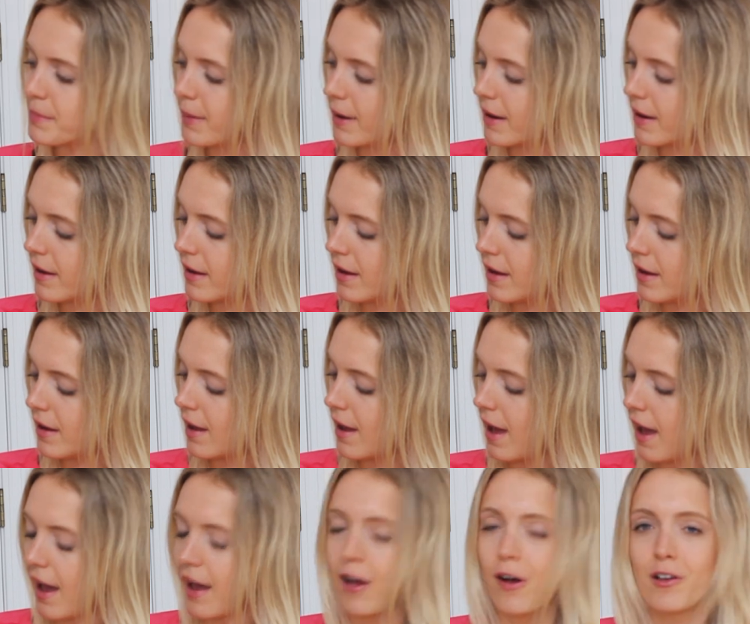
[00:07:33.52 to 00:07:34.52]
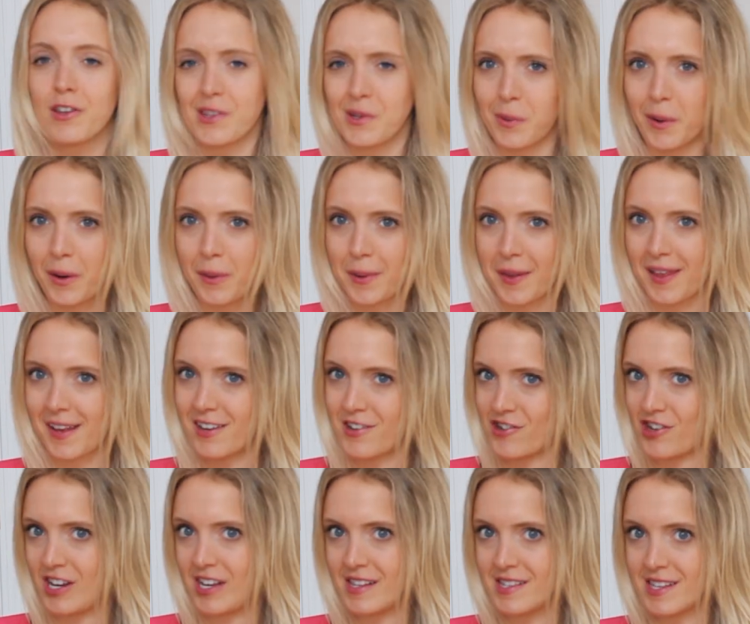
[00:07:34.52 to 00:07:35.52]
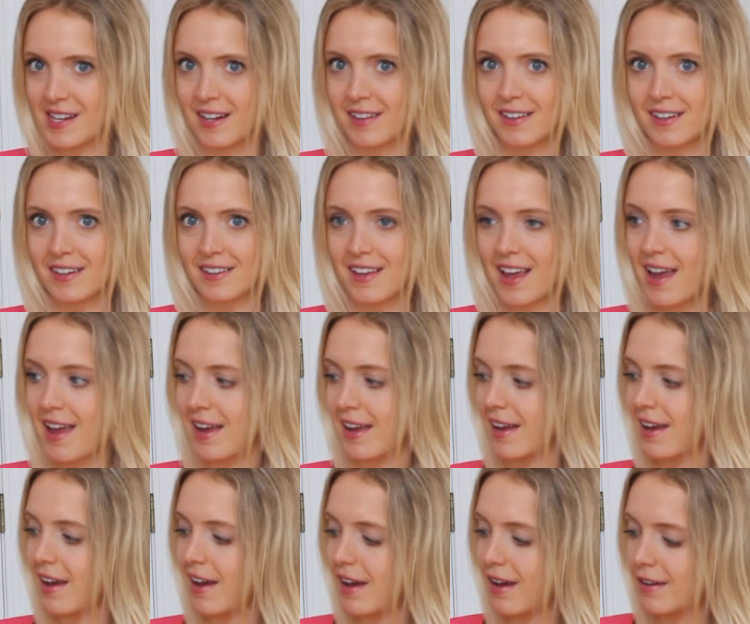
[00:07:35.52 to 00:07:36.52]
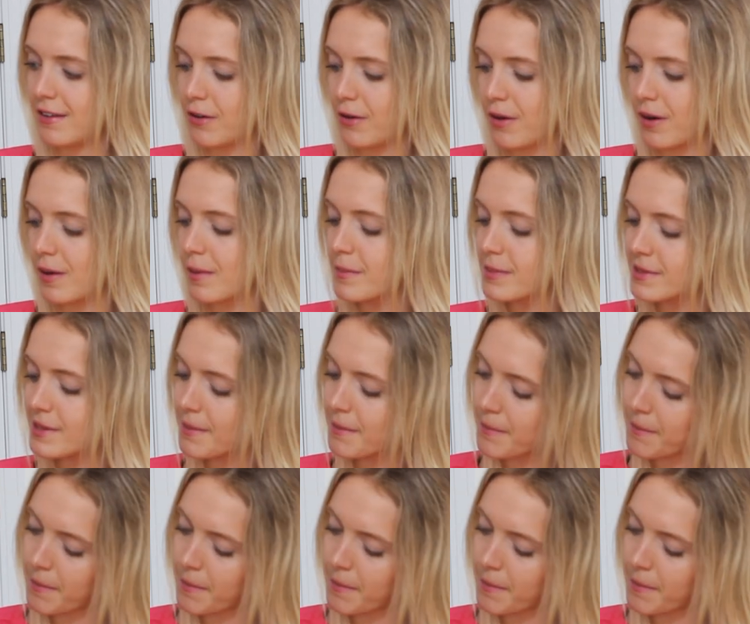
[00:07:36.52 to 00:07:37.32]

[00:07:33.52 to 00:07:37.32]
but I also wear it with like jeans and a little tank. Adorbs.